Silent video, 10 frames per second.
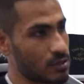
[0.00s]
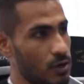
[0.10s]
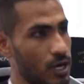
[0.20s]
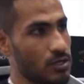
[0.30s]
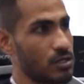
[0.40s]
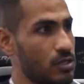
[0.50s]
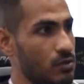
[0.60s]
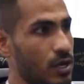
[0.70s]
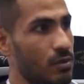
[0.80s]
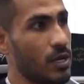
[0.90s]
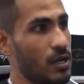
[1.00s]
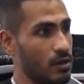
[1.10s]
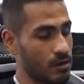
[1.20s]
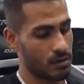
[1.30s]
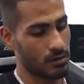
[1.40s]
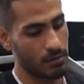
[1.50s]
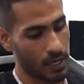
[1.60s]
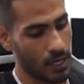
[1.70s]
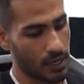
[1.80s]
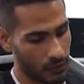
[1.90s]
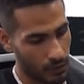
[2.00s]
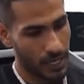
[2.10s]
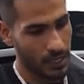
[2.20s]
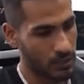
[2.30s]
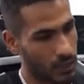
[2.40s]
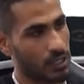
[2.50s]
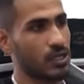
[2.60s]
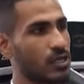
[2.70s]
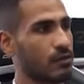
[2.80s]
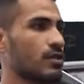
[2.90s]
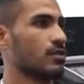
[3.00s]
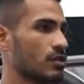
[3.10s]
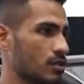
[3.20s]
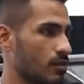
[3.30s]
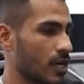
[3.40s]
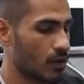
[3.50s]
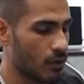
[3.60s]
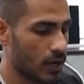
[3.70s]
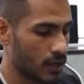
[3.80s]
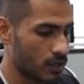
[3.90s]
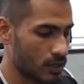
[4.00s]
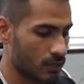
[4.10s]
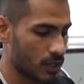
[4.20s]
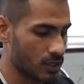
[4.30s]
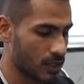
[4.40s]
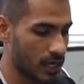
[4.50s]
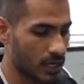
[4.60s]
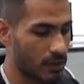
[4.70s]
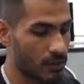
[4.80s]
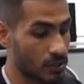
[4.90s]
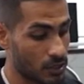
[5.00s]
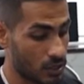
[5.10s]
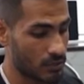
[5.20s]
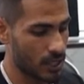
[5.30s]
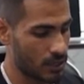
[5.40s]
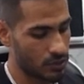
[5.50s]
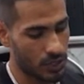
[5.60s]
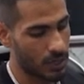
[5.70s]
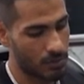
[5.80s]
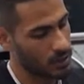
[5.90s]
watch, this white band. But like, if you buy this watch, I'll give it to you because you're buying a watch. Uh, this guy came in just to buy the strap. I